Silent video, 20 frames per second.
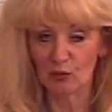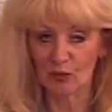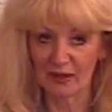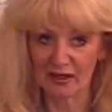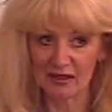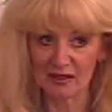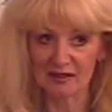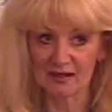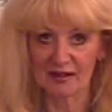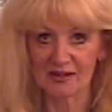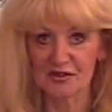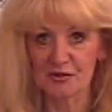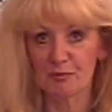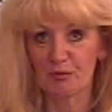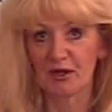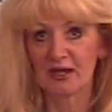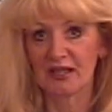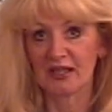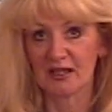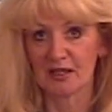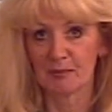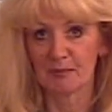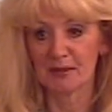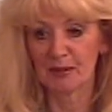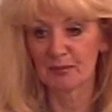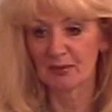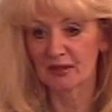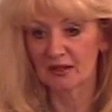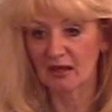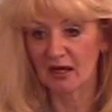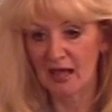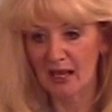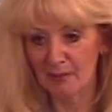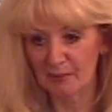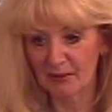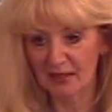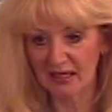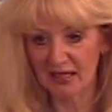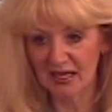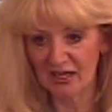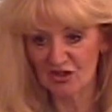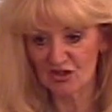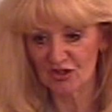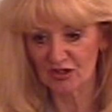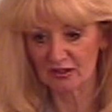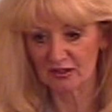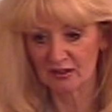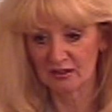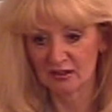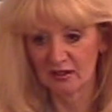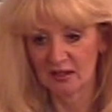Well, let's bring in the biblical application.